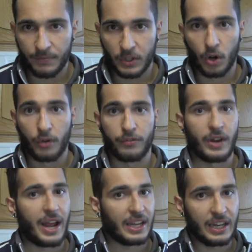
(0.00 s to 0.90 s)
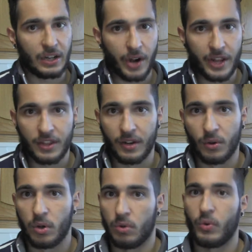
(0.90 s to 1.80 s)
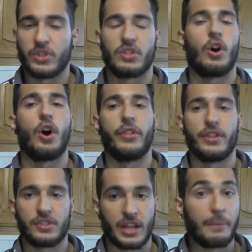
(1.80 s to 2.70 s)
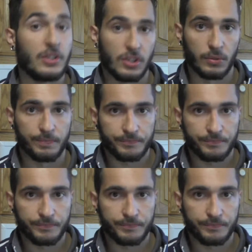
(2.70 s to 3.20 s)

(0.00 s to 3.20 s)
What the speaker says: You know, if you're not eating right, then what's all this coming to?